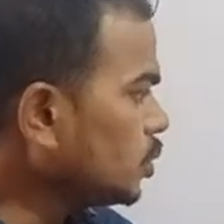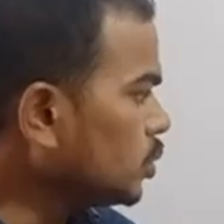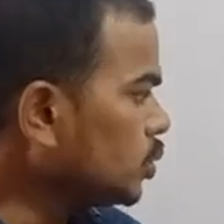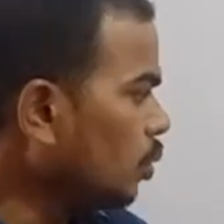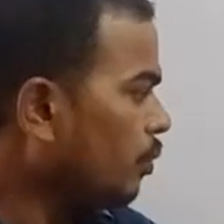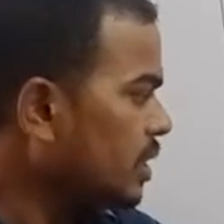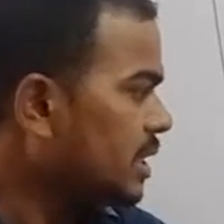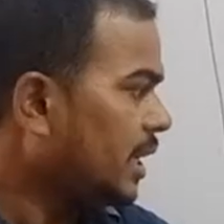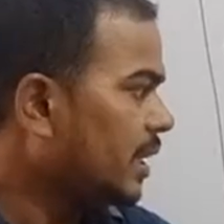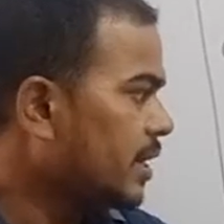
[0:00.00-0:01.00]
So we
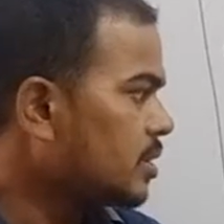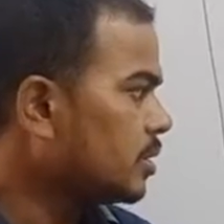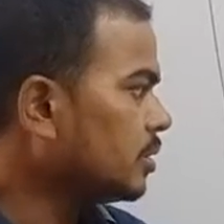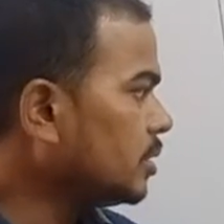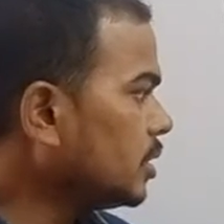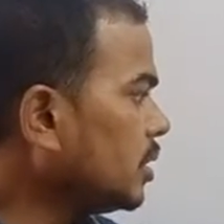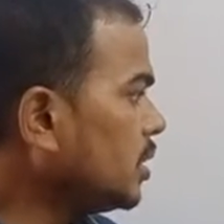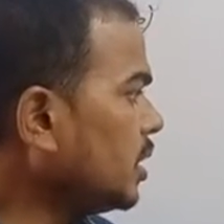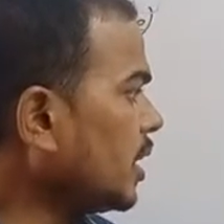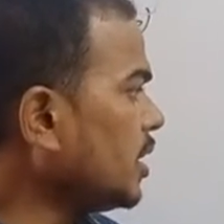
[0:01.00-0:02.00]
say
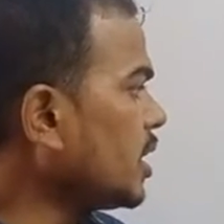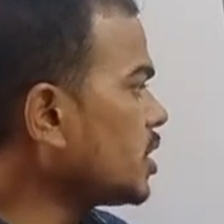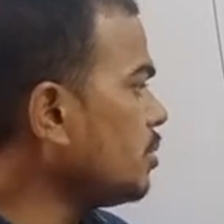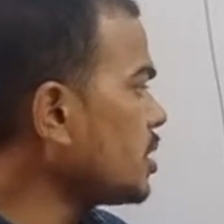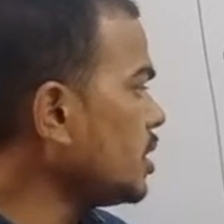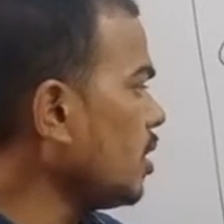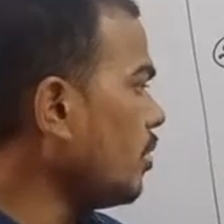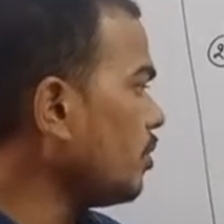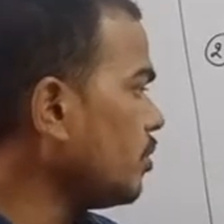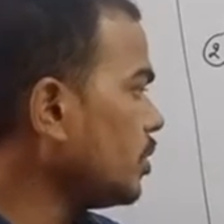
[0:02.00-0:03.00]
that the reactivity
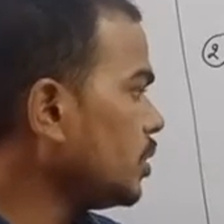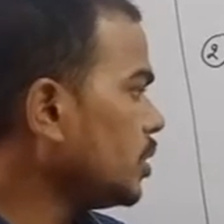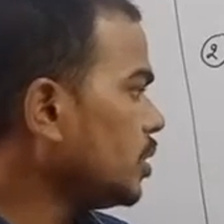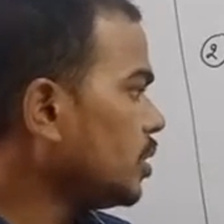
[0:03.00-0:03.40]
of